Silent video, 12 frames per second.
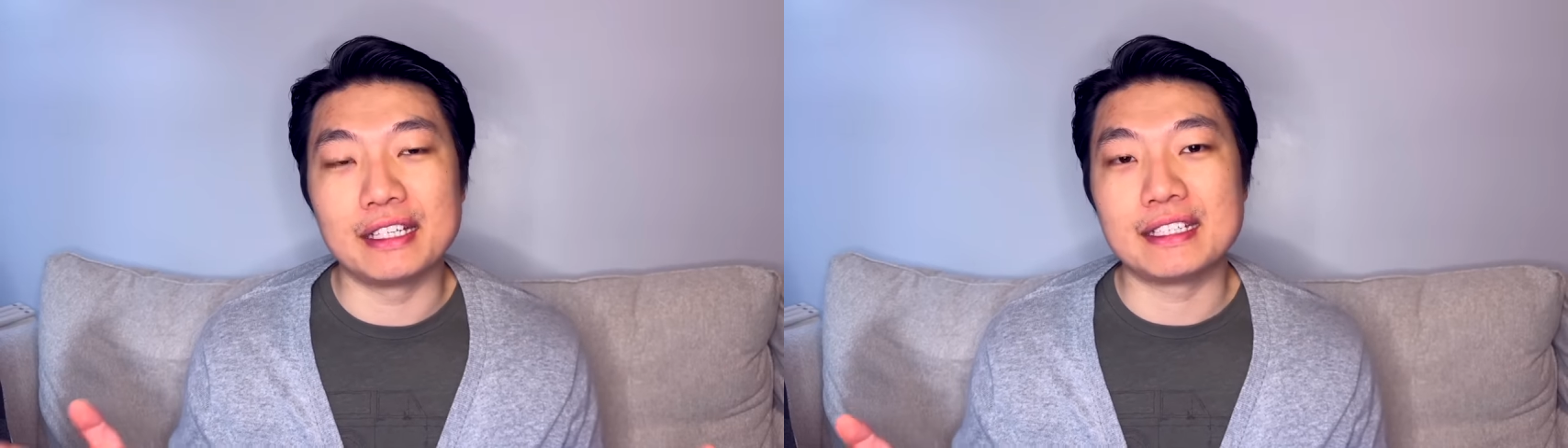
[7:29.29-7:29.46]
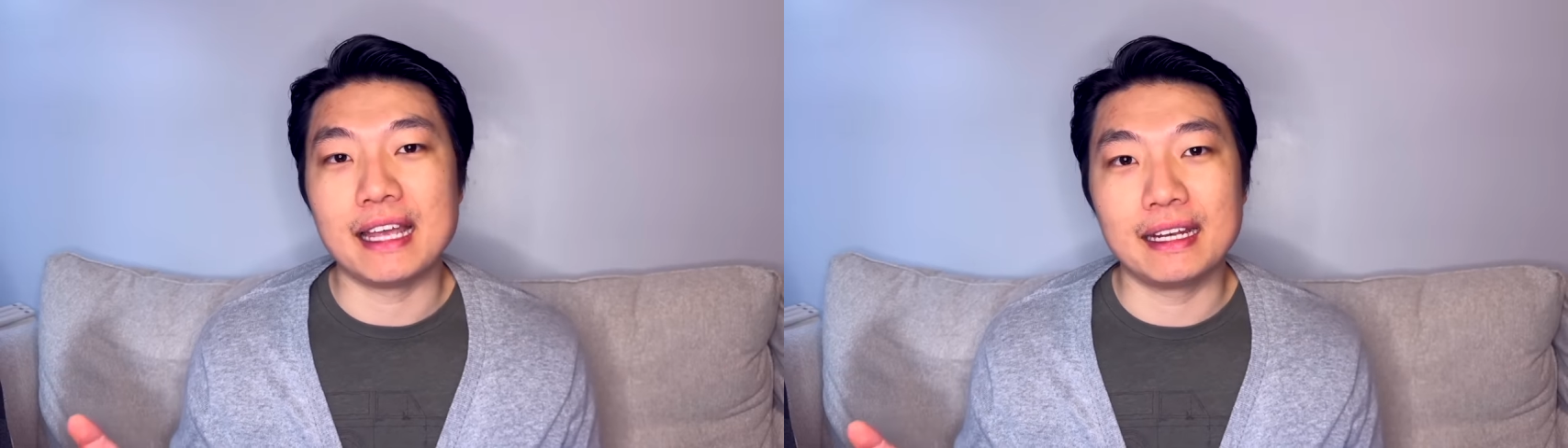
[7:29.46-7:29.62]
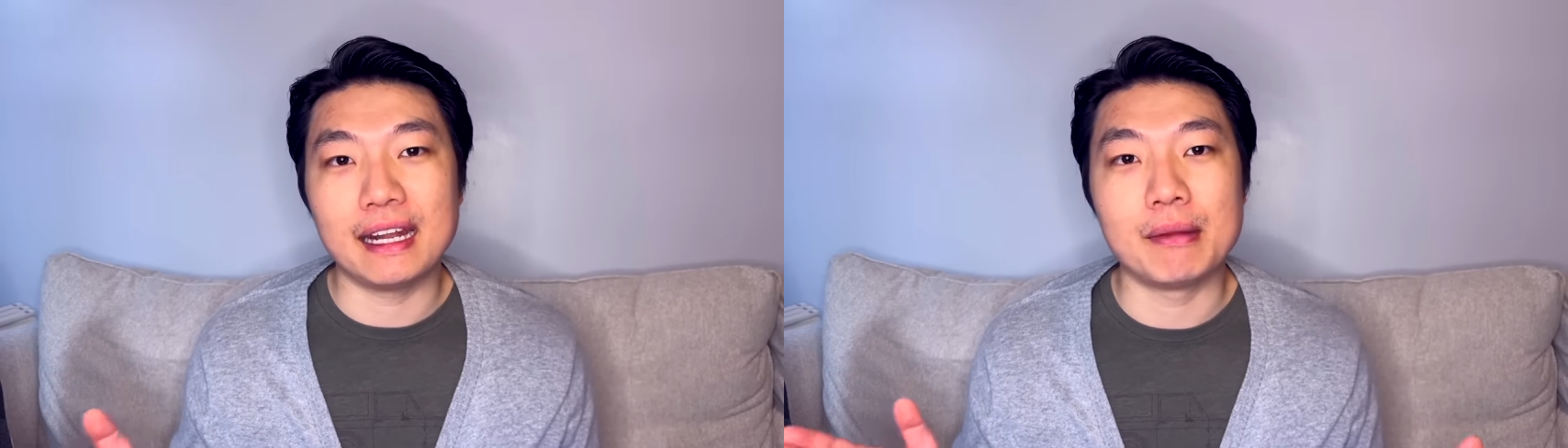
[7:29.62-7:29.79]

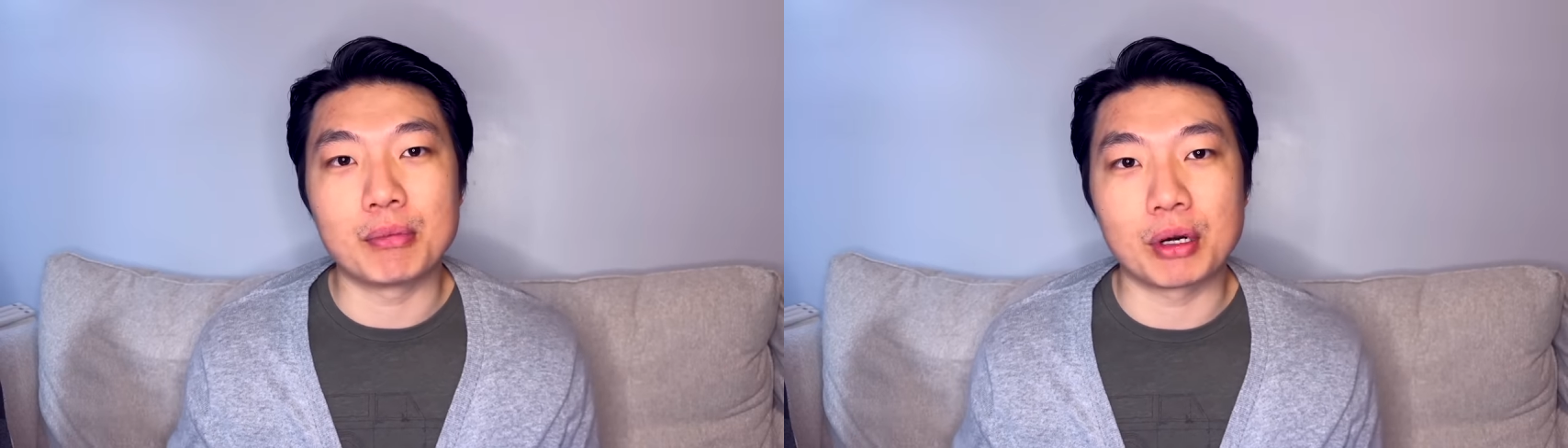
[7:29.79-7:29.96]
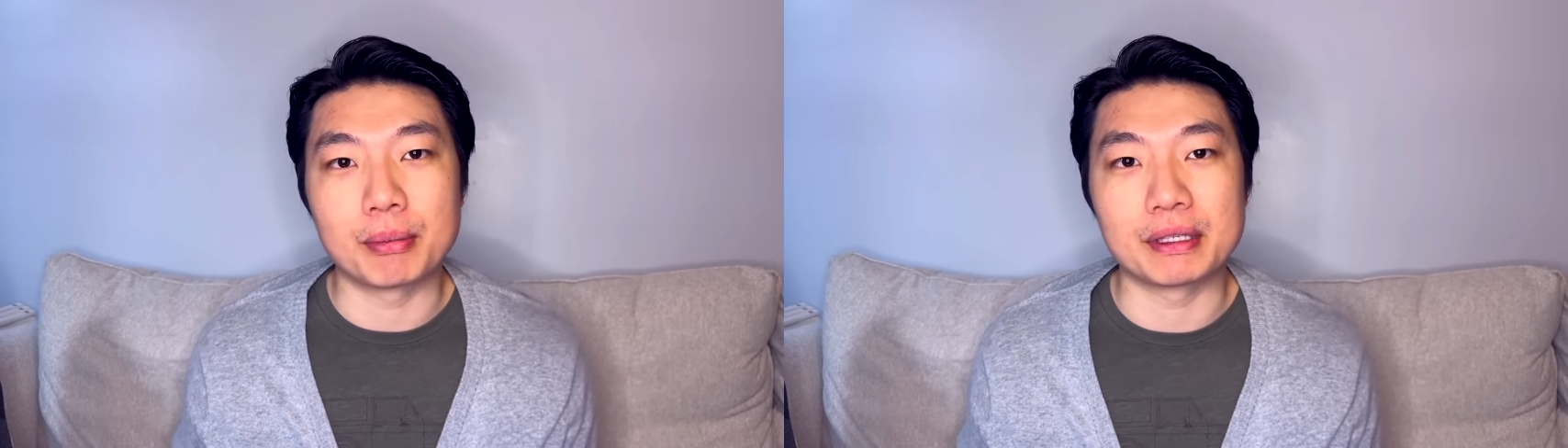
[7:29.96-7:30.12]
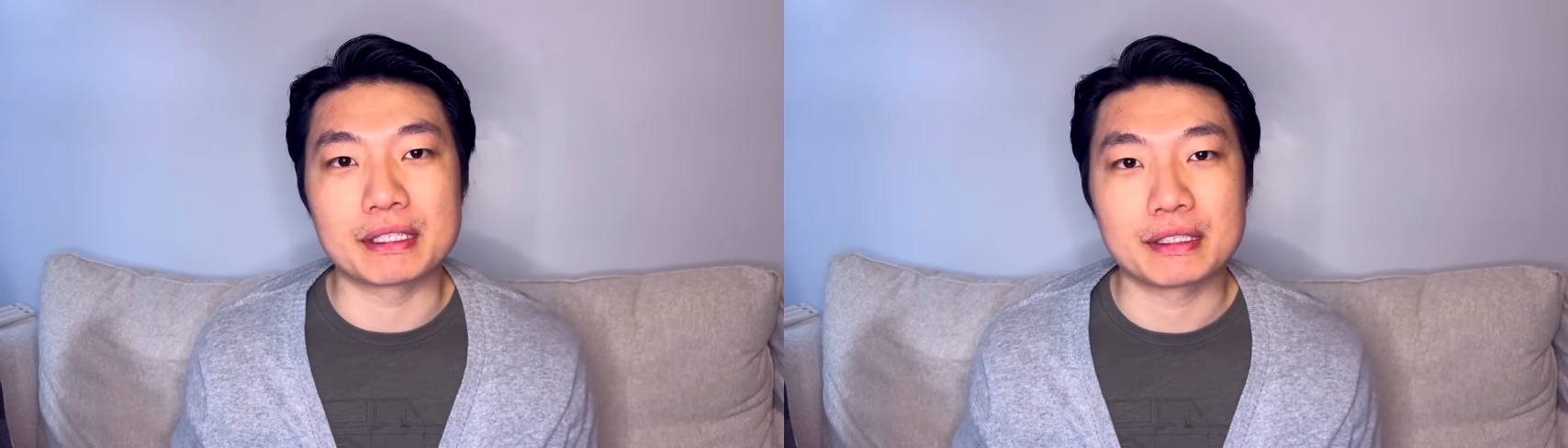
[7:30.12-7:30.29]
intent and
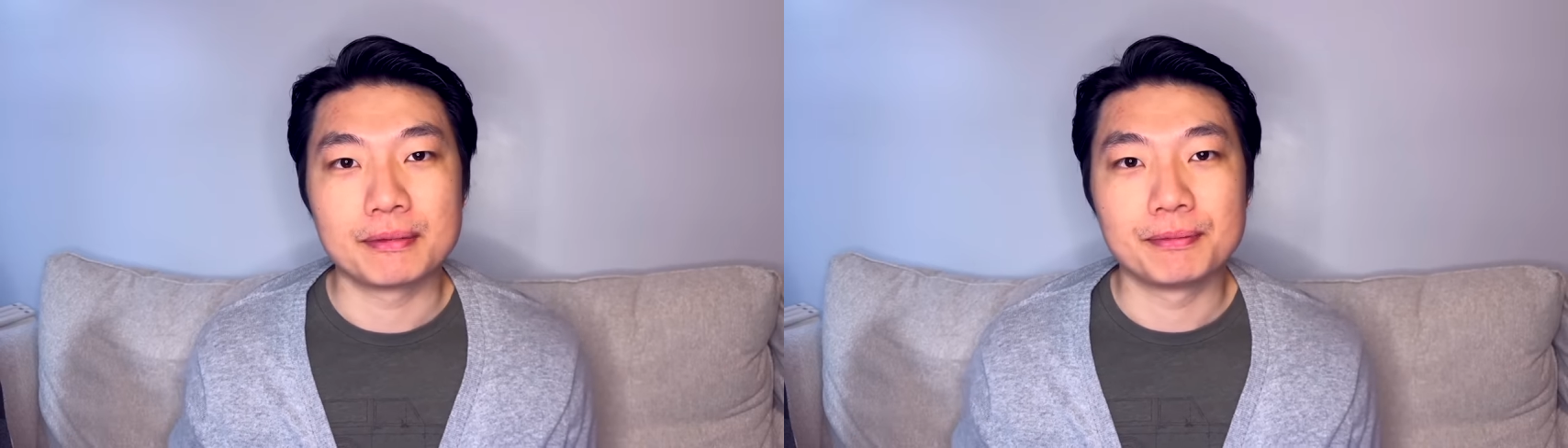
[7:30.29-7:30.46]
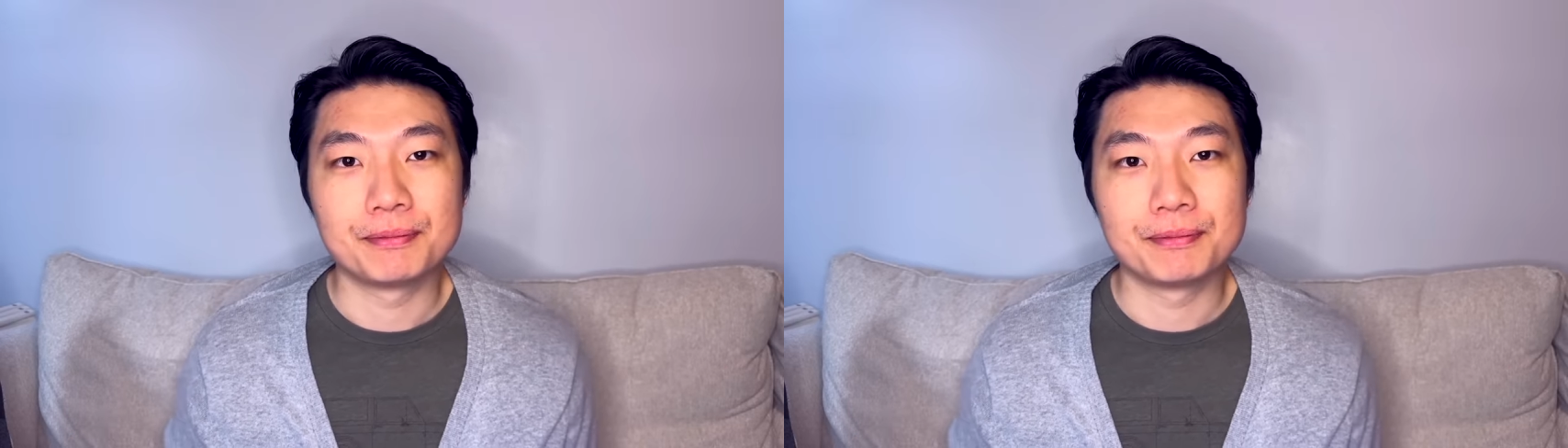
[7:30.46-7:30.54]
purpose.